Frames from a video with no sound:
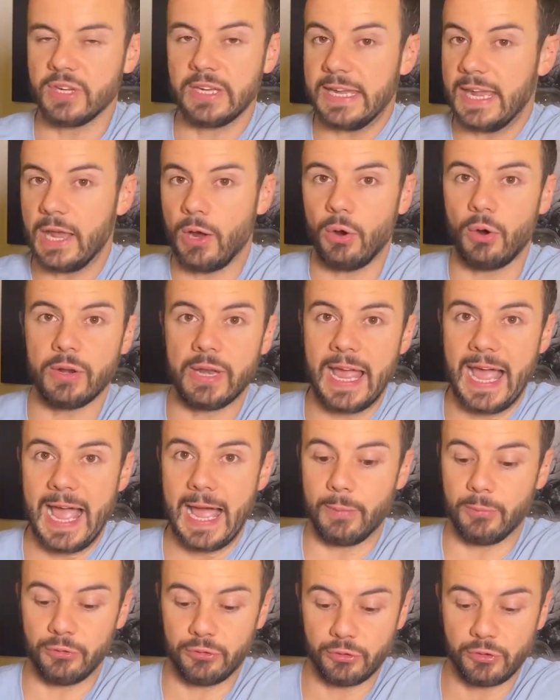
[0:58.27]
you can get on
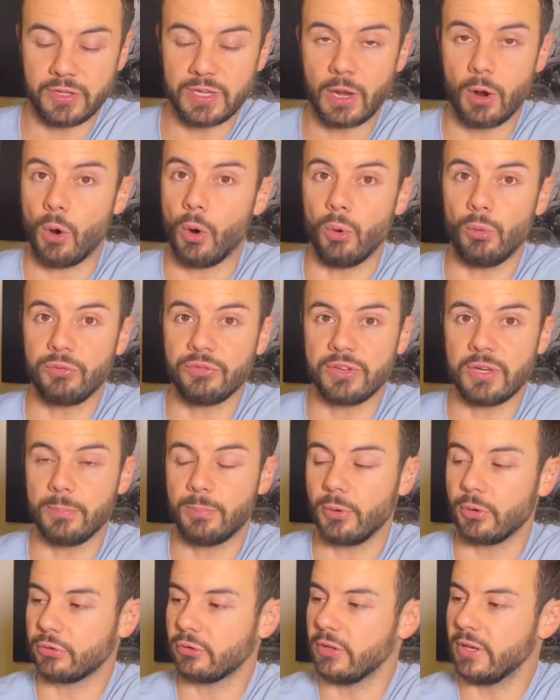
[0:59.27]
Amazon, you get all 3
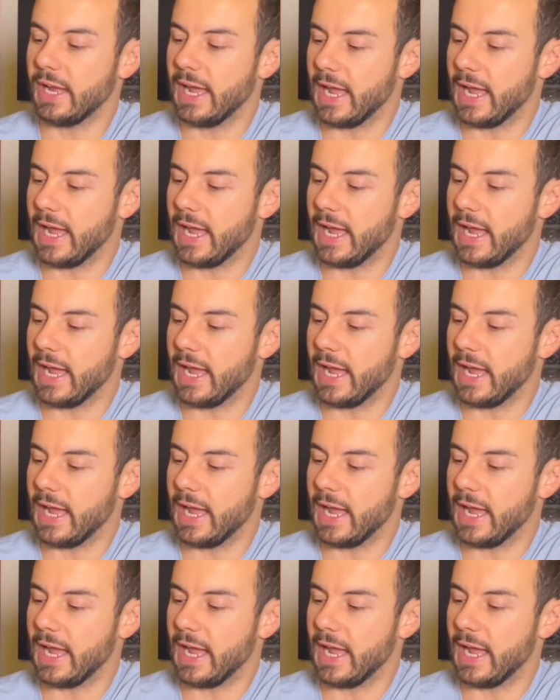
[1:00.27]
books on